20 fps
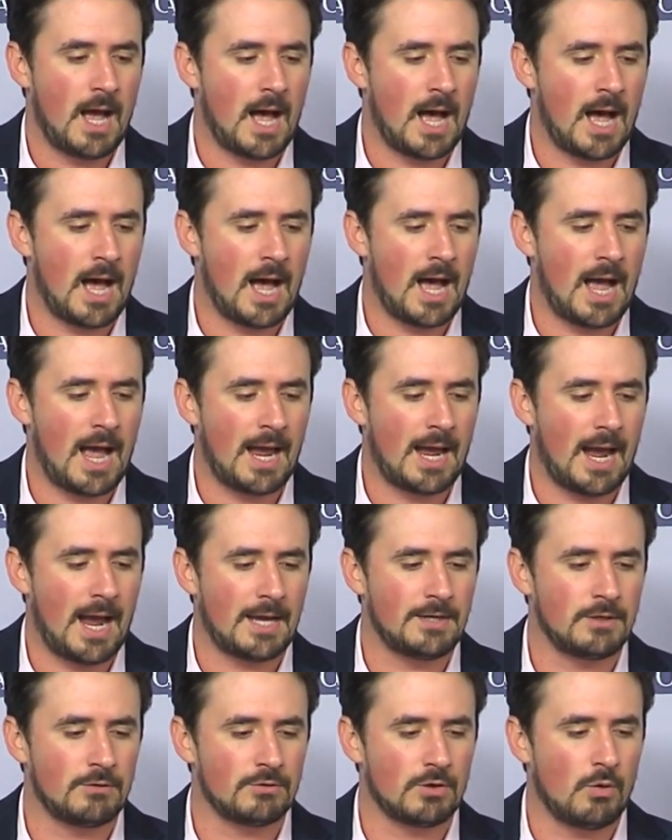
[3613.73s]
Uh, I, I,
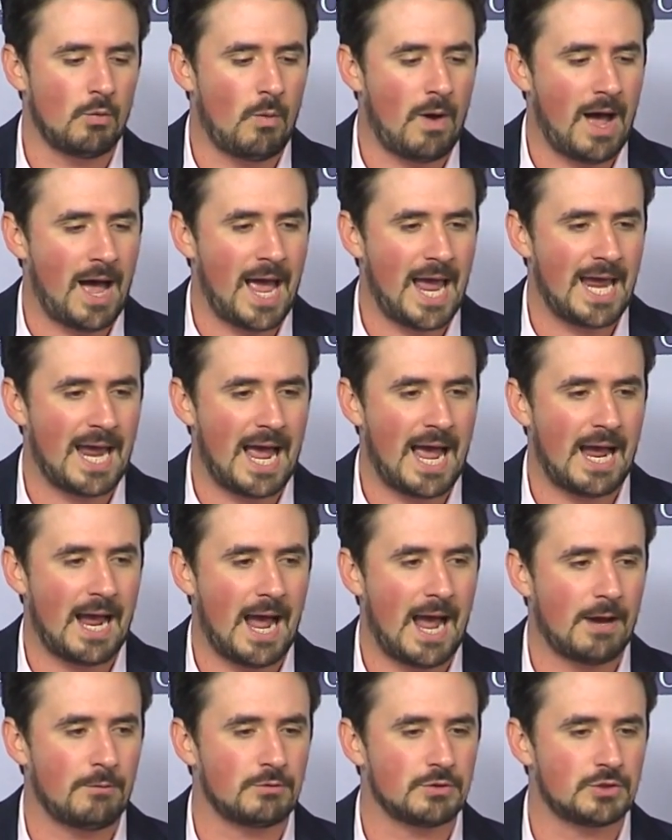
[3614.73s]
don't know why.
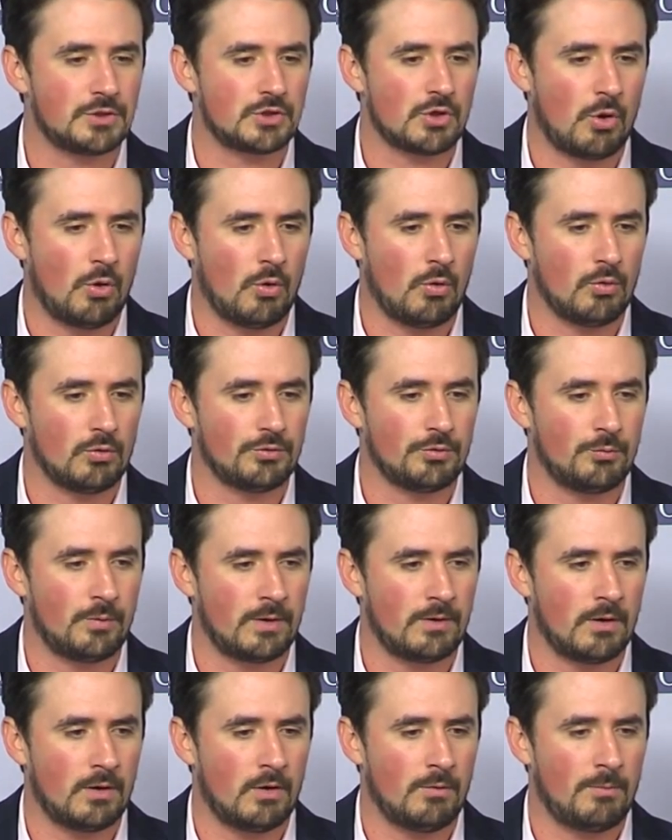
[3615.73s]
I, I, was told when
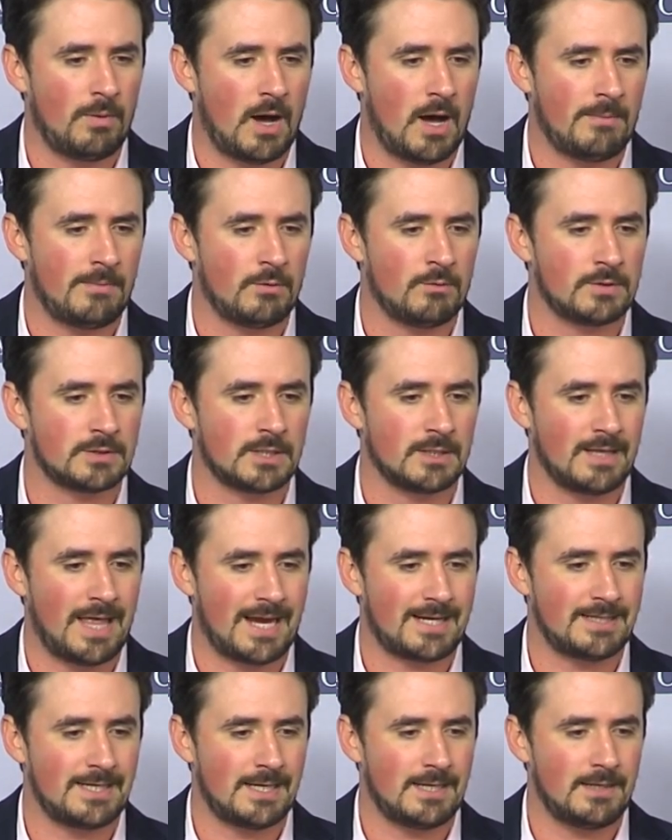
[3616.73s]
Obama was
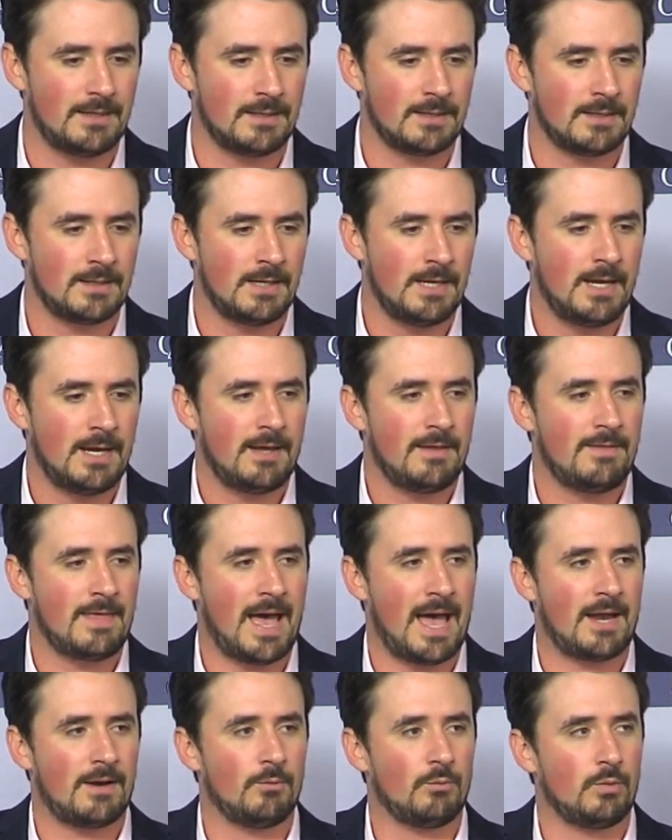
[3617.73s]
elected
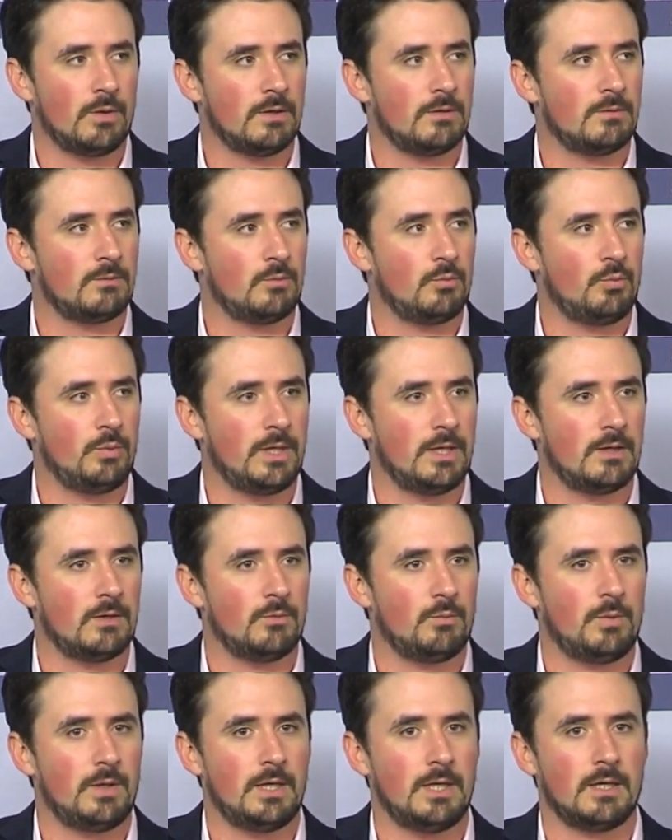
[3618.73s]
that we, we,
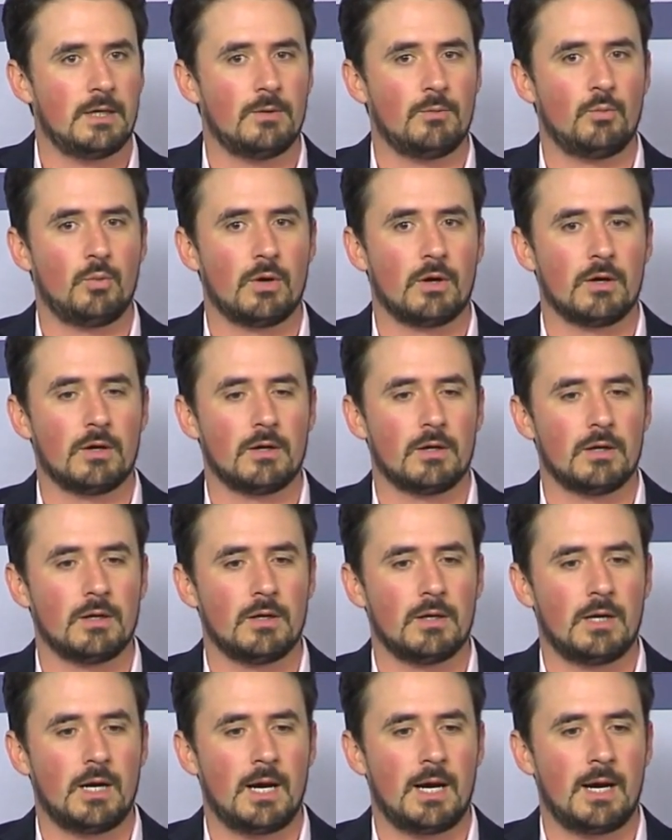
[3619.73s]
we were,
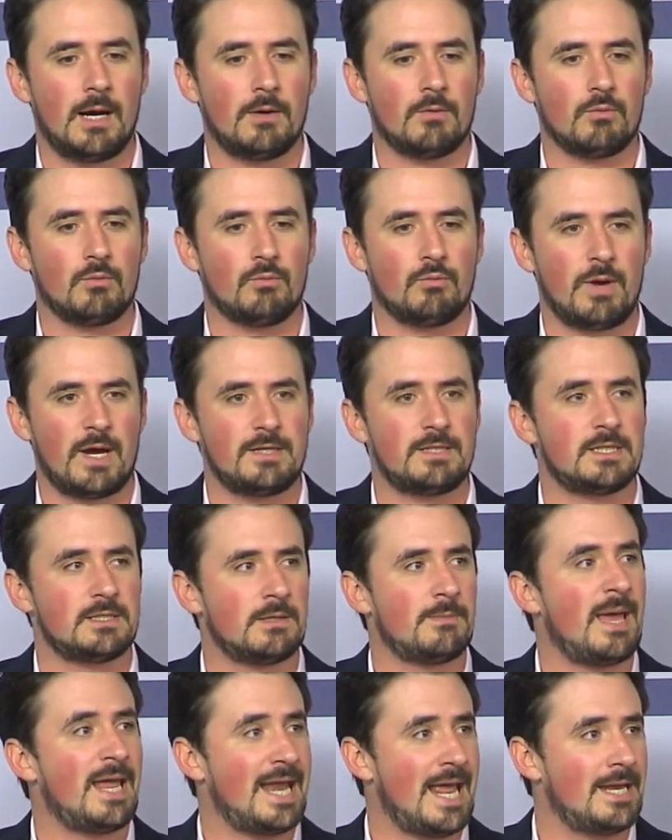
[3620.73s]
uh, racism
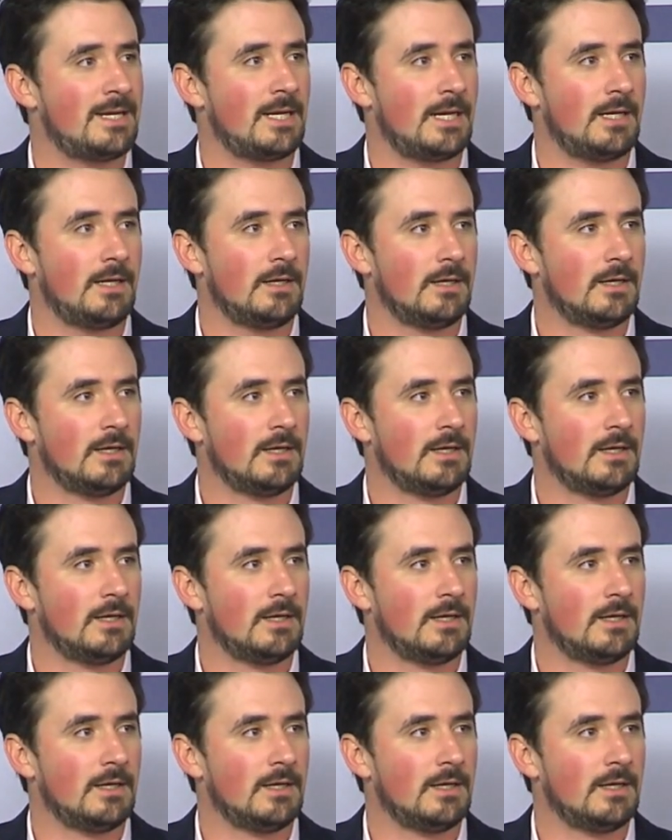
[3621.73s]
had ended.